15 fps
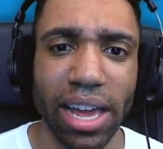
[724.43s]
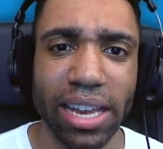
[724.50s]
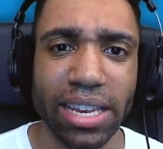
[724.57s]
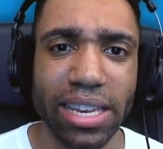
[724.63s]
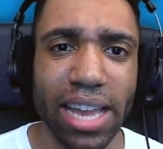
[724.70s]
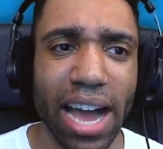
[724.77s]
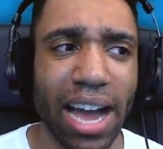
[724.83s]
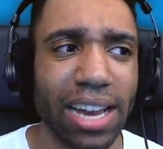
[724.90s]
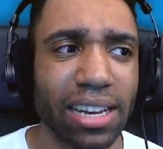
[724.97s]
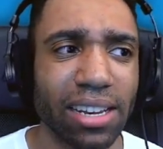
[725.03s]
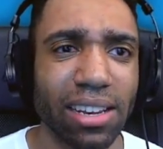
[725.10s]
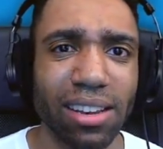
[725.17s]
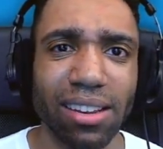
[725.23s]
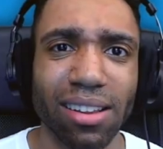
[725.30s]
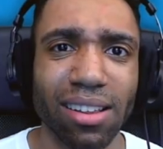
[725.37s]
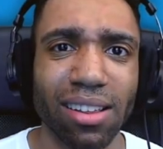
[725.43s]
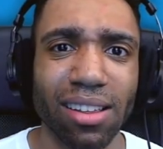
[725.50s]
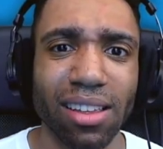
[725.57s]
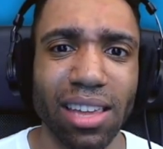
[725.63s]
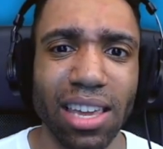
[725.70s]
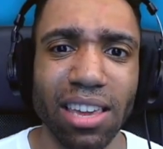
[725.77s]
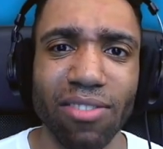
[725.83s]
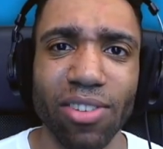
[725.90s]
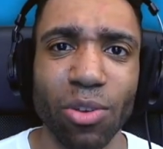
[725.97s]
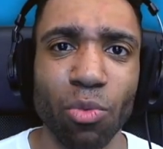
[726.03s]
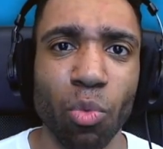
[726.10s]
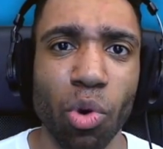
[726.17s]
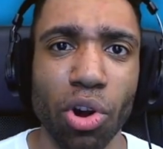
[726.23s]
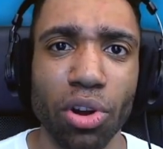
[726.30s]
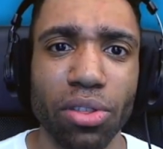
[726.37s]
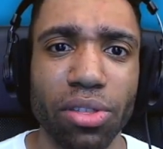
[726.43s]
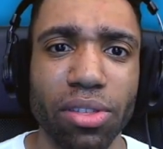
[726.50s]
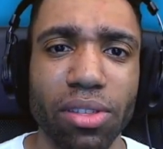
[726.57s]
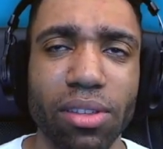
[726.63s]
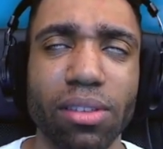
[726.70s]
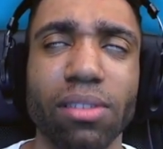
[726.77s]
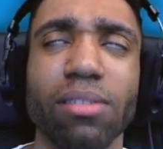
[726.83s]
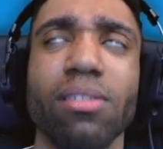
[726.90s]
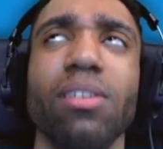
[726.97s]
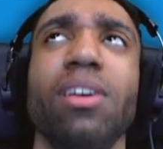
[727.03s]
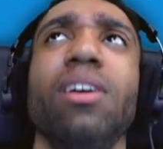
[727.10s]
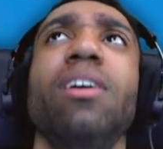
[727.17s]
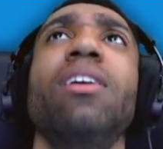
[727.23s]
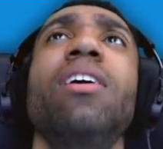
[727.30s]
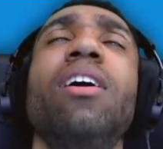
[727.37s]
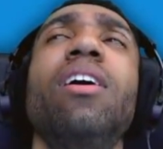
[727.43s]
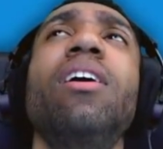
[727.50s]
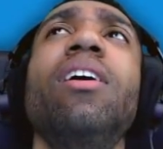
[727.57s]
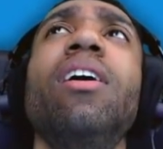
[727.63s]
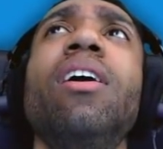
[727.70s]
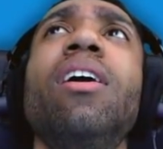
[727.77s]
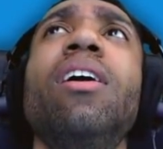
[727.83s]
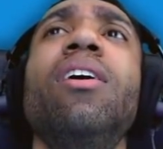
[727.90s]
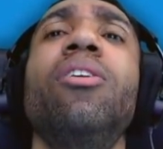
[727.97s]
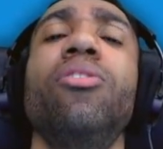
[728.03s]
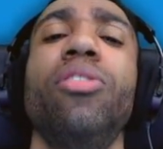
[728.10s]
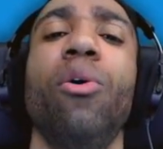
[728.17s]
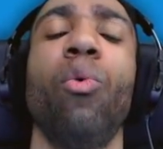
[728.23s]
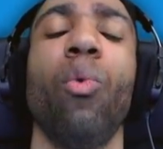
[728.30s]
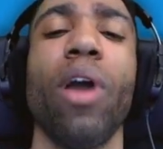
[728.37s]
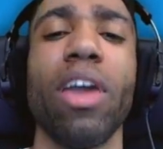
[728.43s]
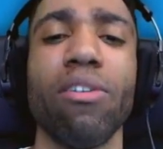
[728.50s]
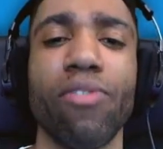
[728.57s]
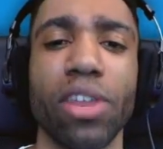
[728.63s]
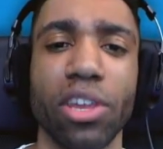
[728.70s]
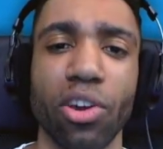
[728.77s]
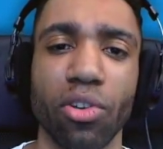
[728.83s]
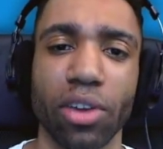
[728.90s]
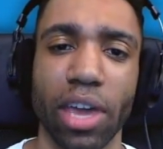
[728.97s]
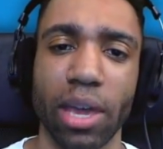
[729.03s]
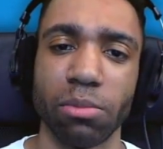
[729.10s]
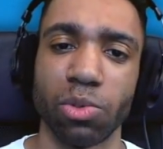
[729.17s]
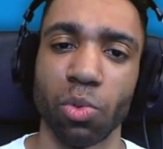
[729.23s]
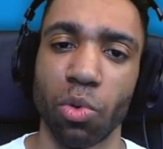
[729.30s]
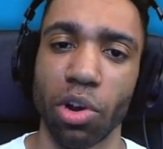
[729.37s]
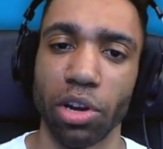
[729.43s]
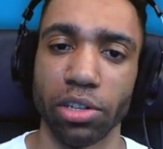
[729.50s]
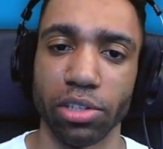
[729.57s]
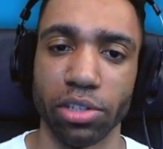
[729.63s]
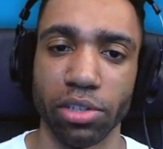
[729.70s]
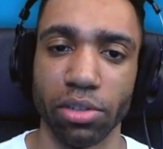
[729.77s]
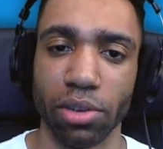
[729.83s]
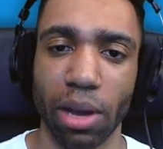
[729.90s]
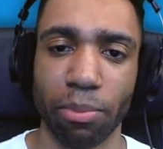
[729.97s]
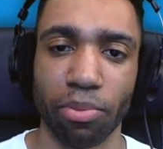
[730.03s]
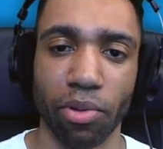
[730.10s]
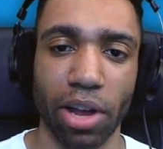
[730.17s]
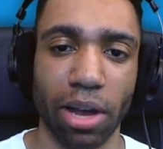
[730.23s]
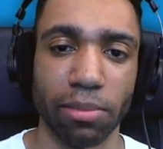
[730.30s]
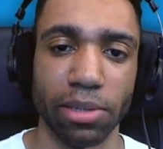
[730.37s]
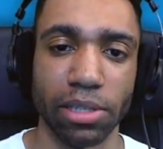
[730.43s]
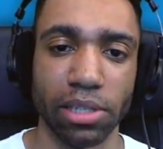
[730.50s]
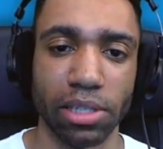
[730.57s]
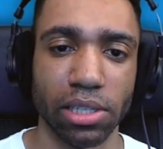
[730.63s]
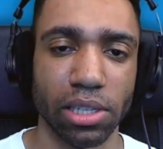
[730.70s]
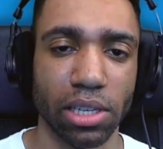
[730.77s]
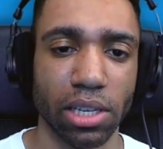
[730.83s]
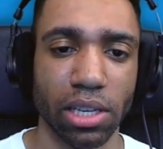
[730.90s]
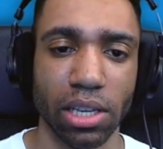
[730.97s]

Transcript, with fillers: and not even worth? Oh, the way video games work, dude. I promise.